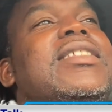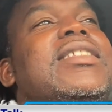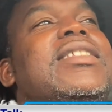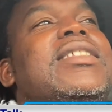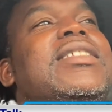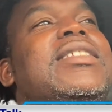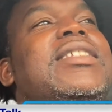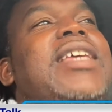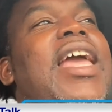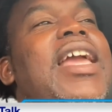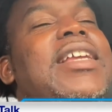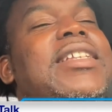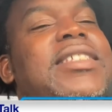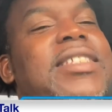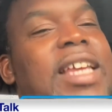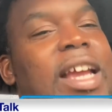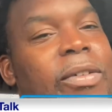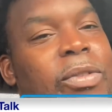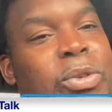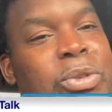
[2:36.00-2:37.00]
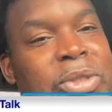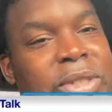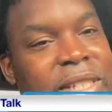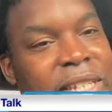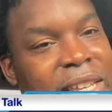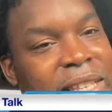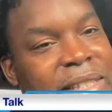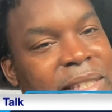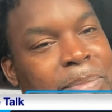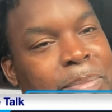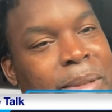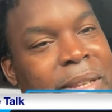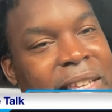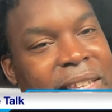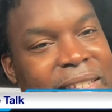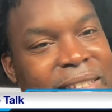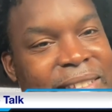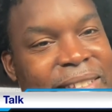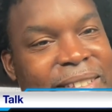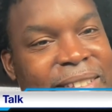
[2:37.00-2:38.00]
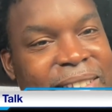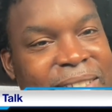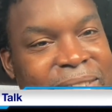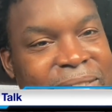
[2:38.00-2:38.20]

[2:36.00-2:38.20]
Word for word: take several seats, please.